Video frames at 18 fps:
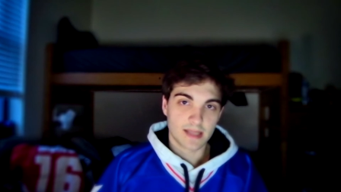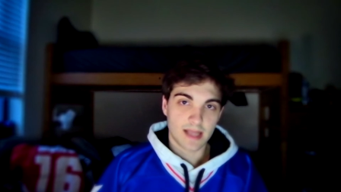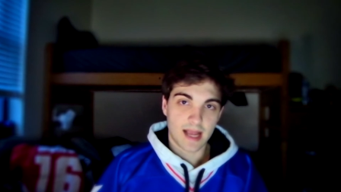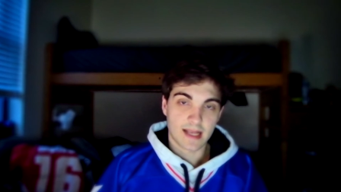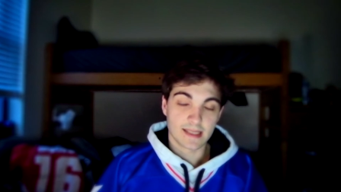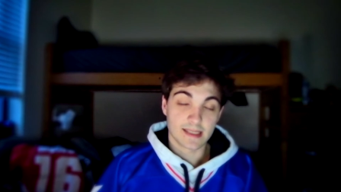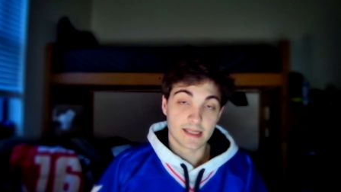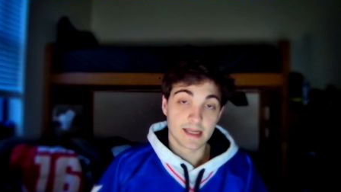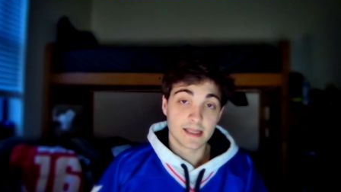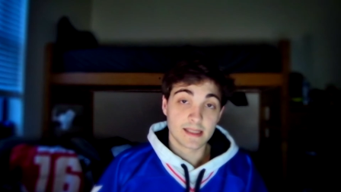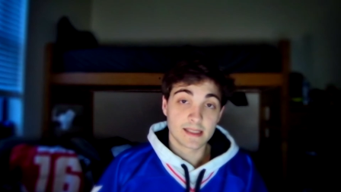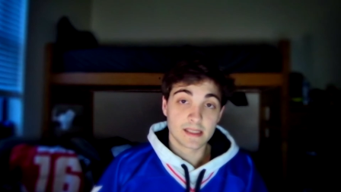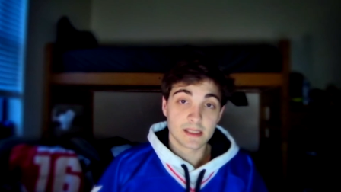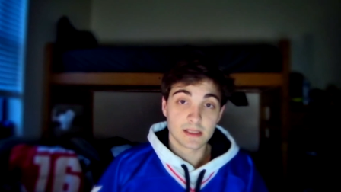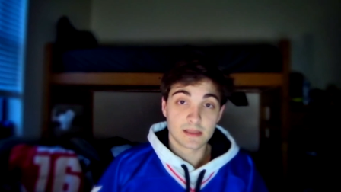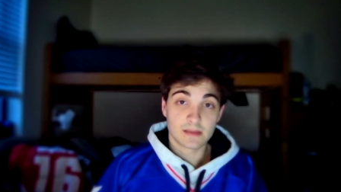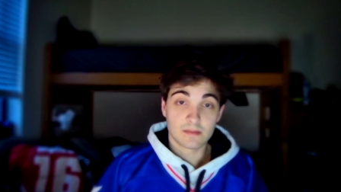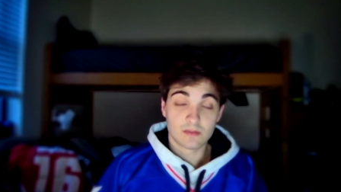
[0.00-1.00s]
as it is
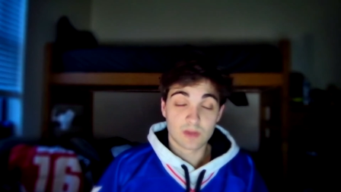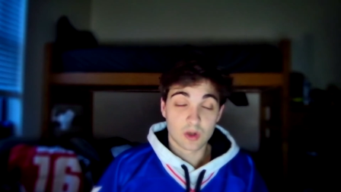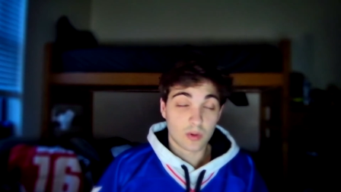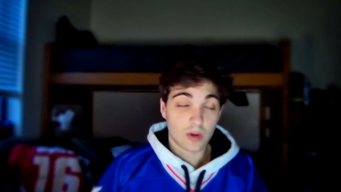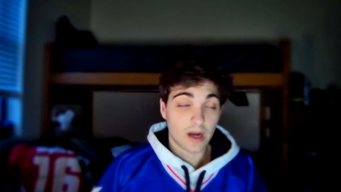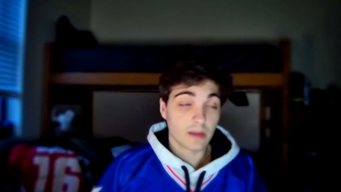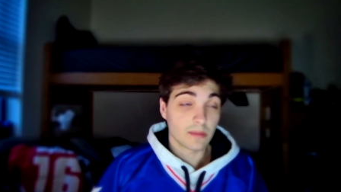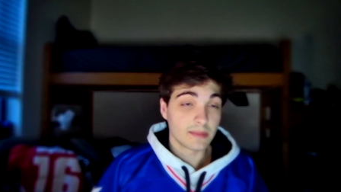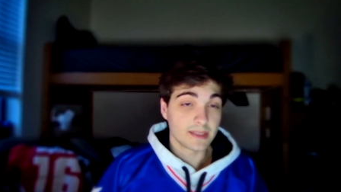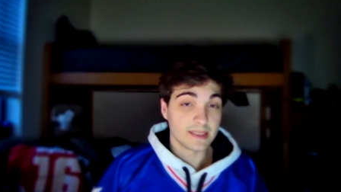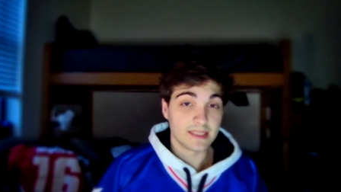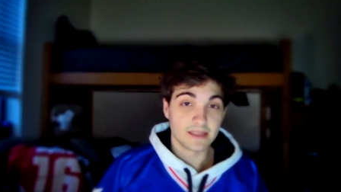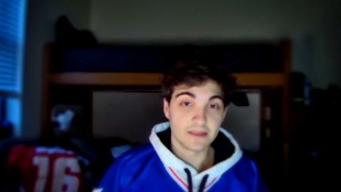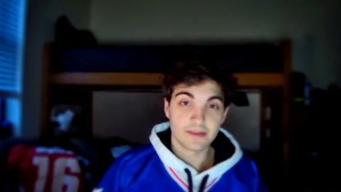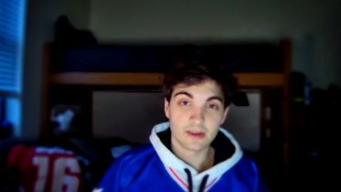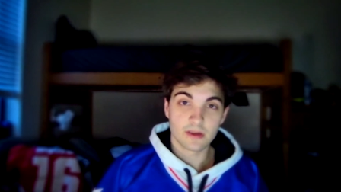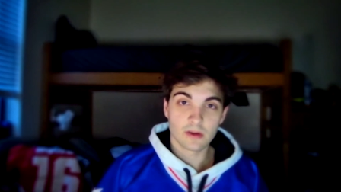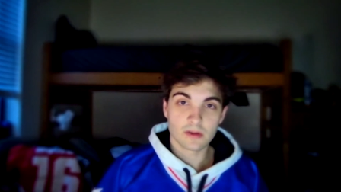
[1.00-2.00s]
incredibly
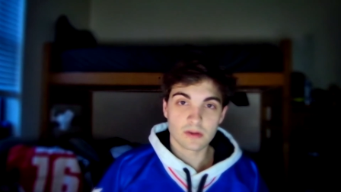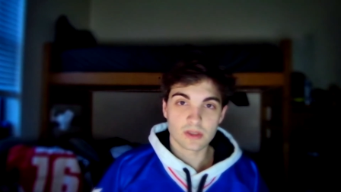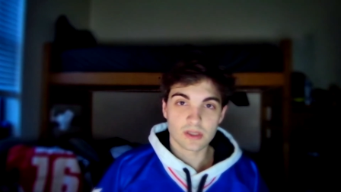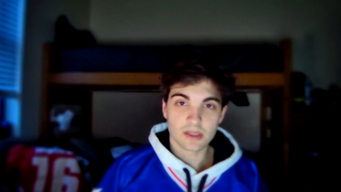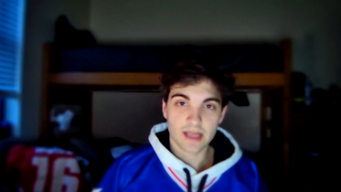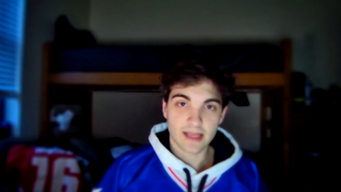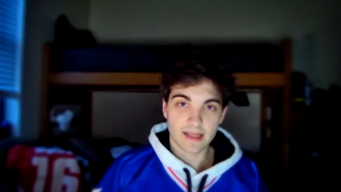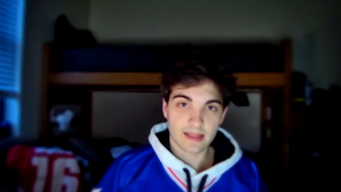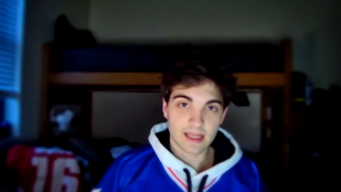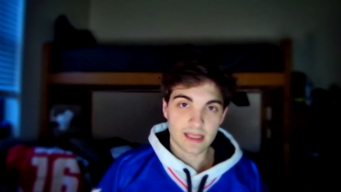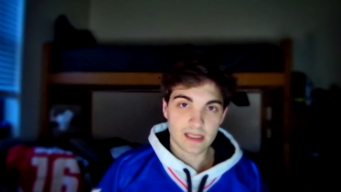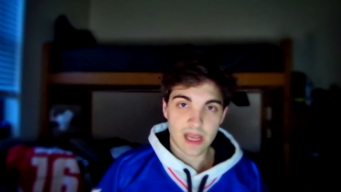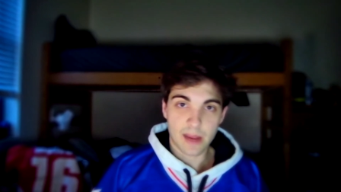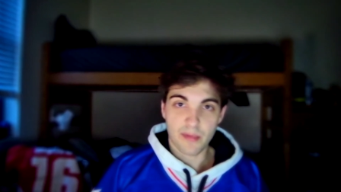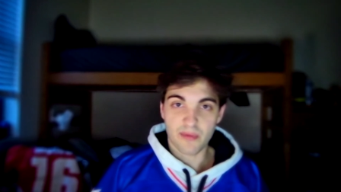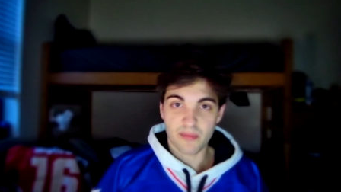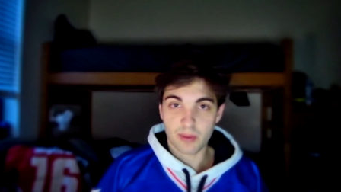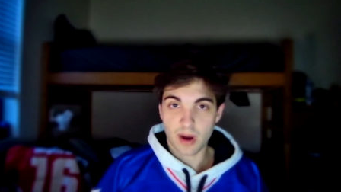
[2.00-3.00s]
difficult to get that
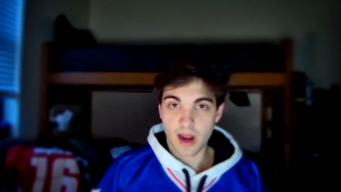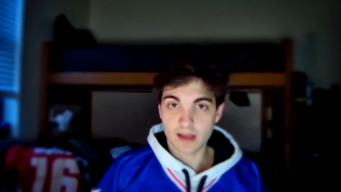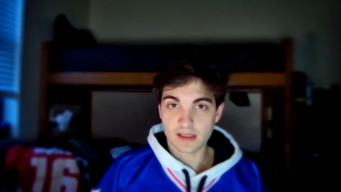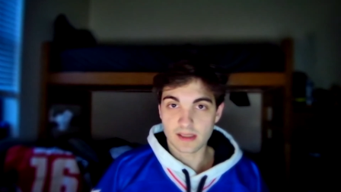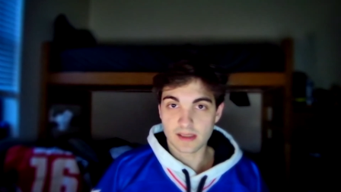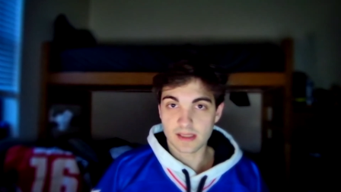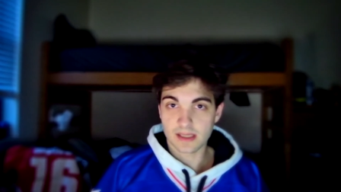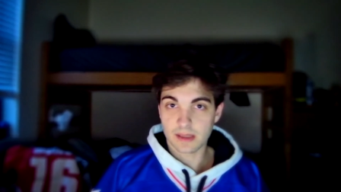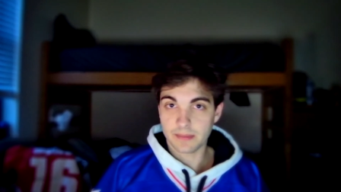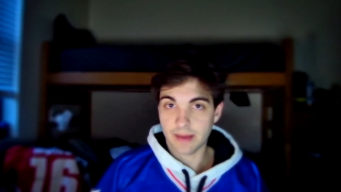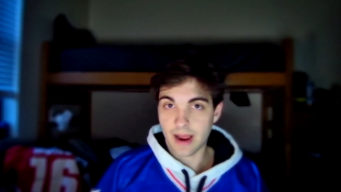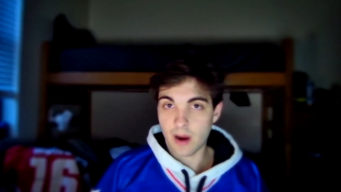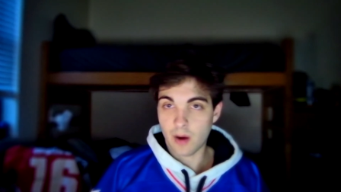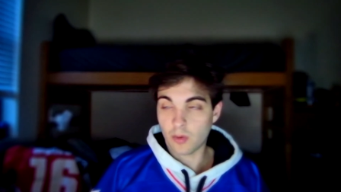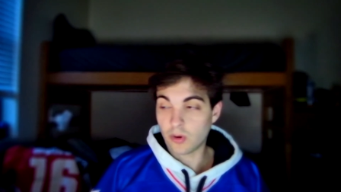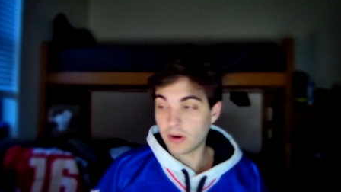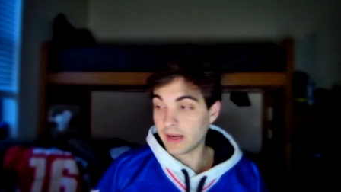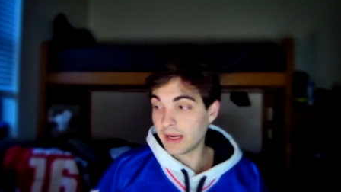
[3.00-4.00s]
type of processing
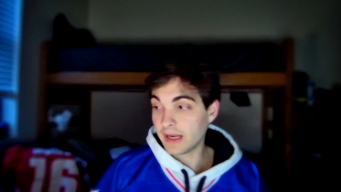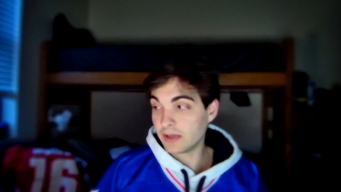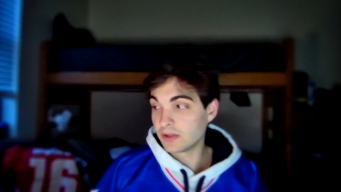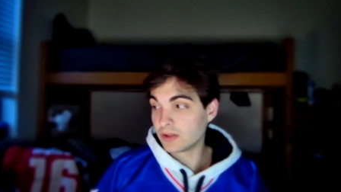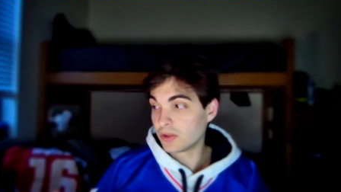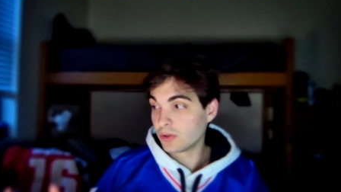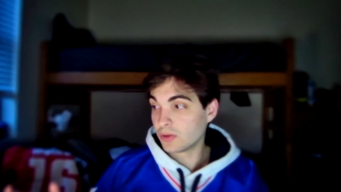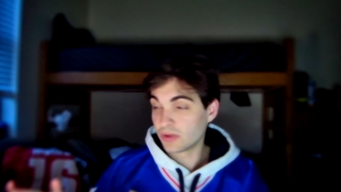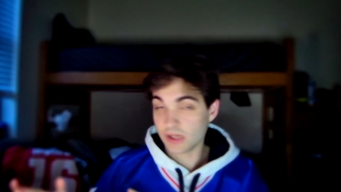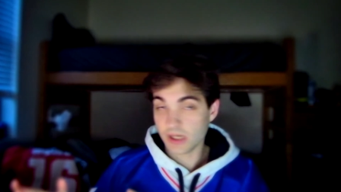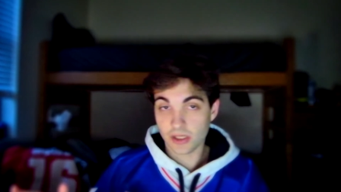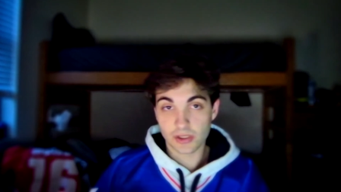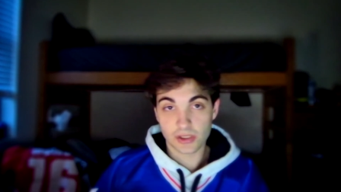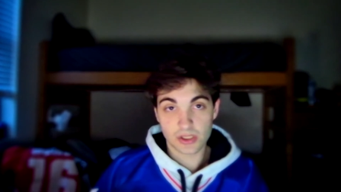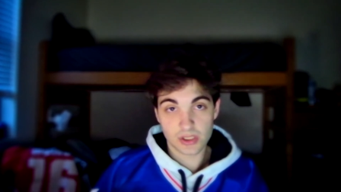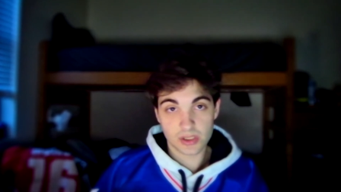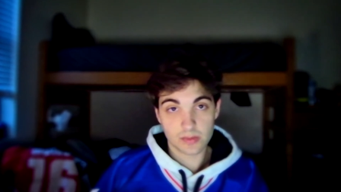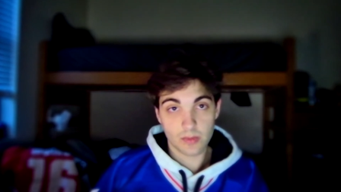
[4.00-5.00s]
power into such
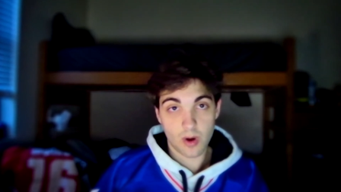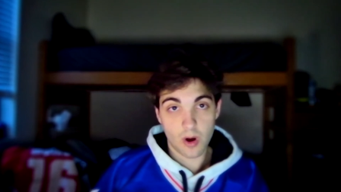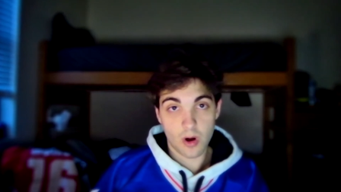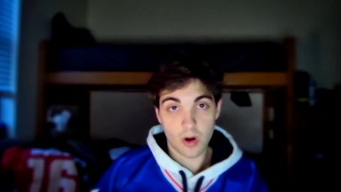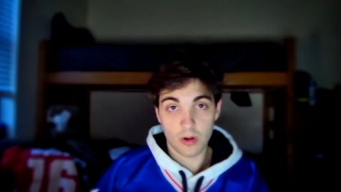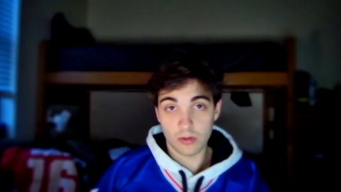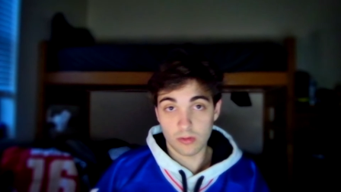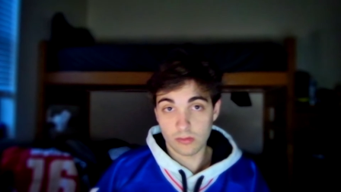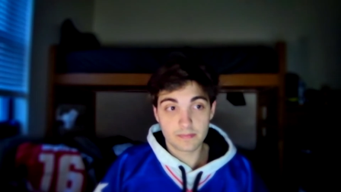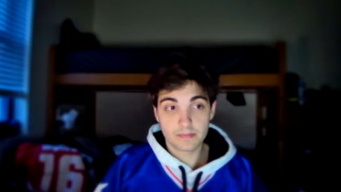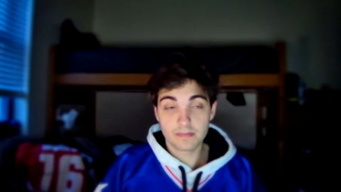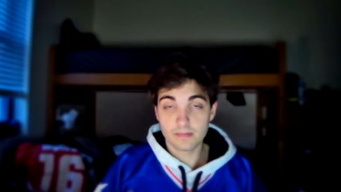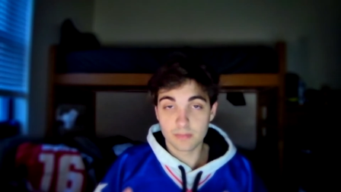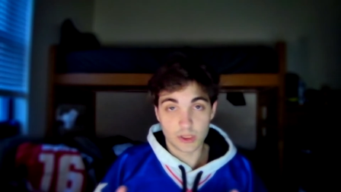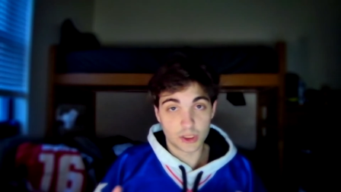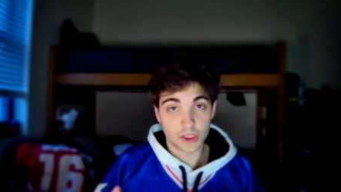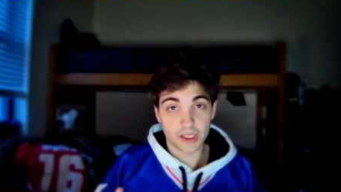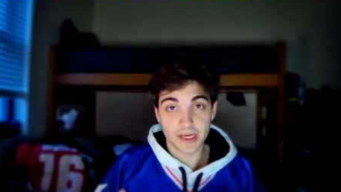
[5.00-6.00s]
a small
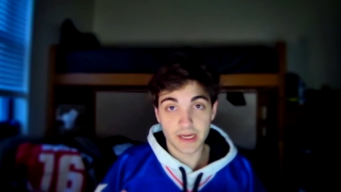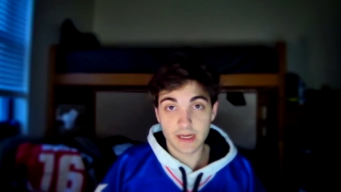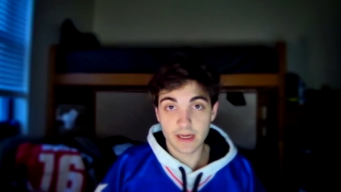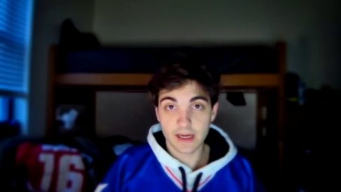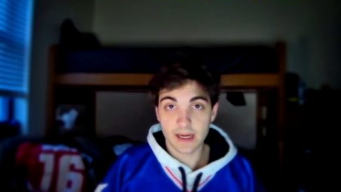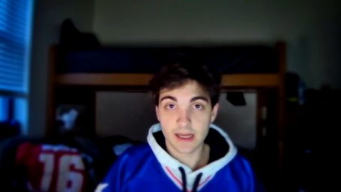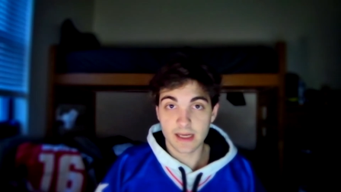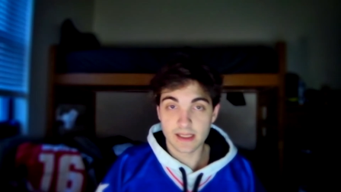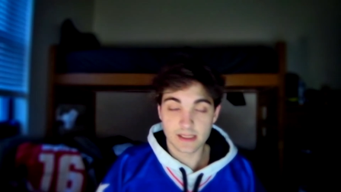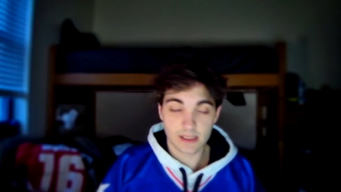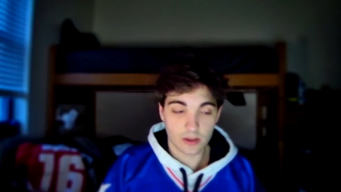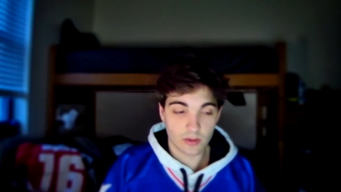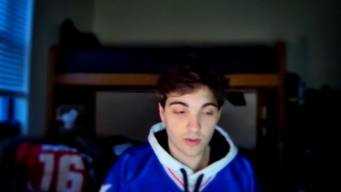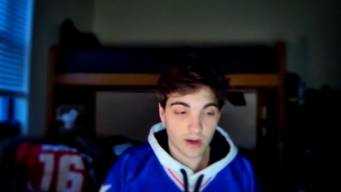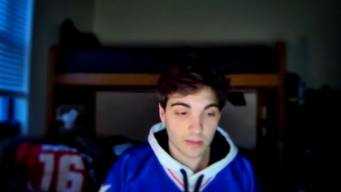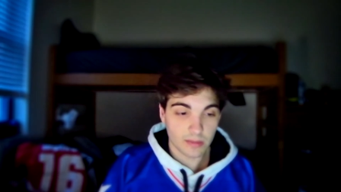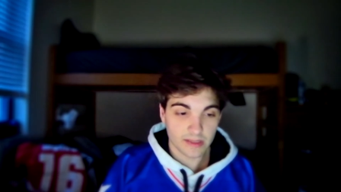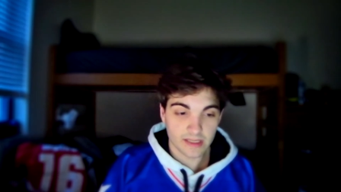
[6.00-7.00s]
machine. It is
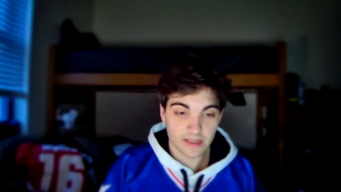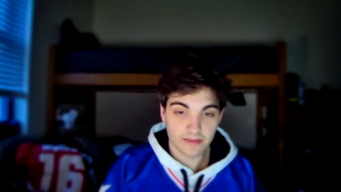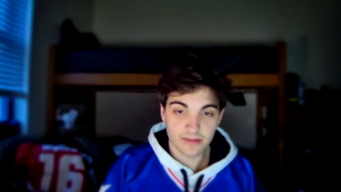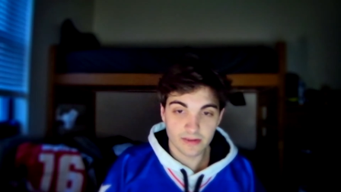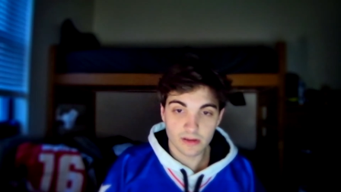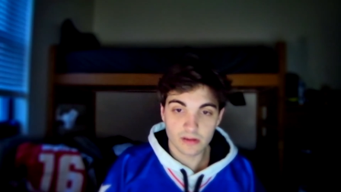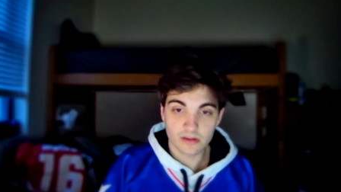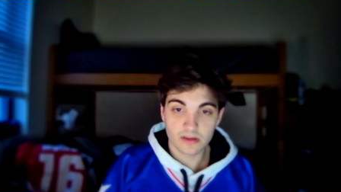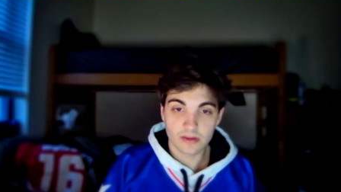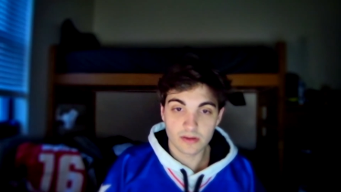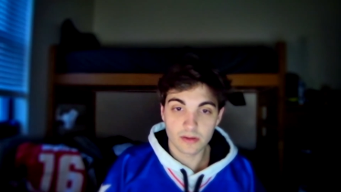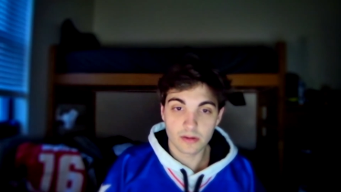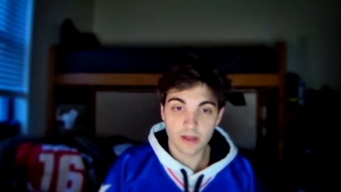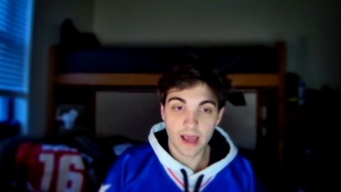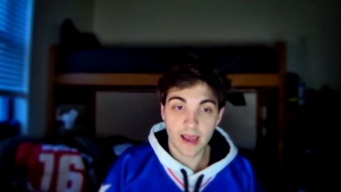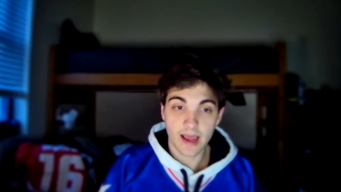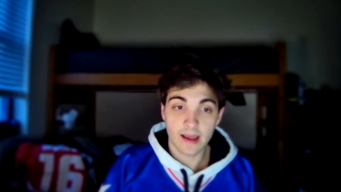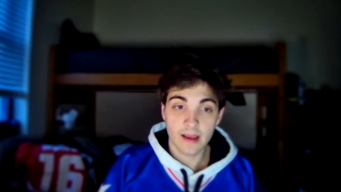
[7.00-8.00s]
incredibly difficult to do
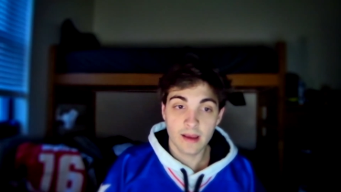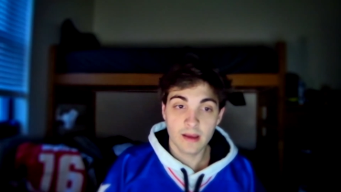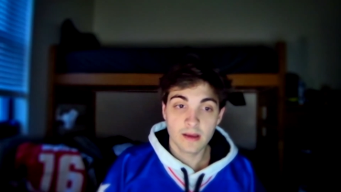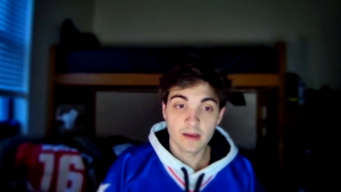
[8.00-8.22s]
that.